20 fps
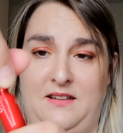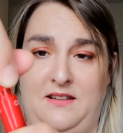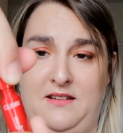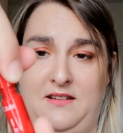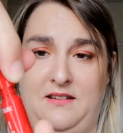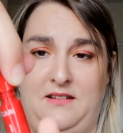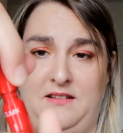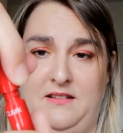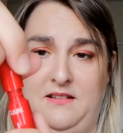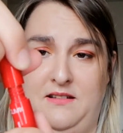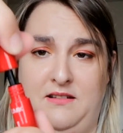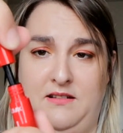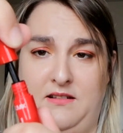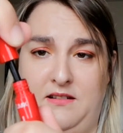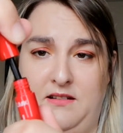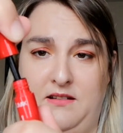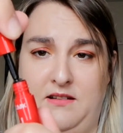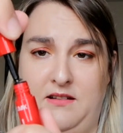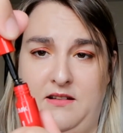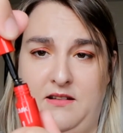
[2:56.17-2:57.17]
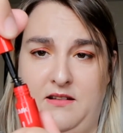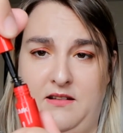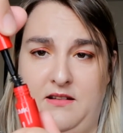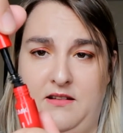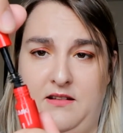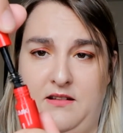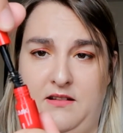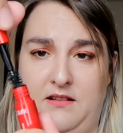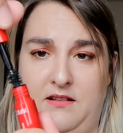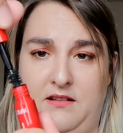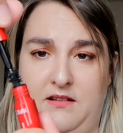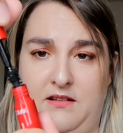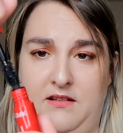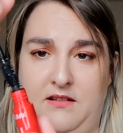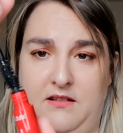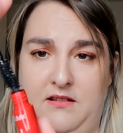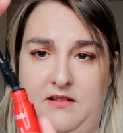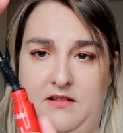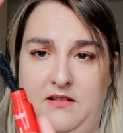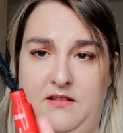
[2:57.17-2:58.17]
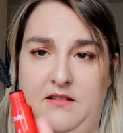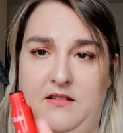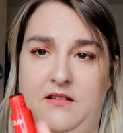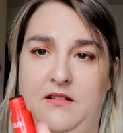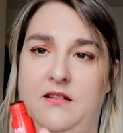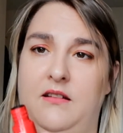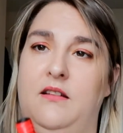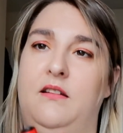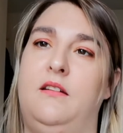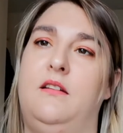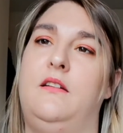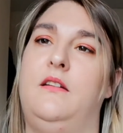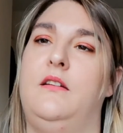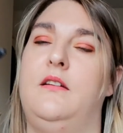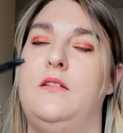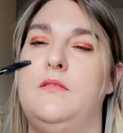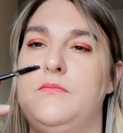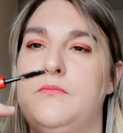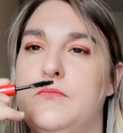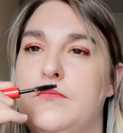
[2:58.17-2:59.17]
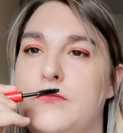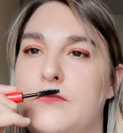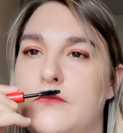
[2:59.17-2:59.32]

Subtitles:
Nothing is said.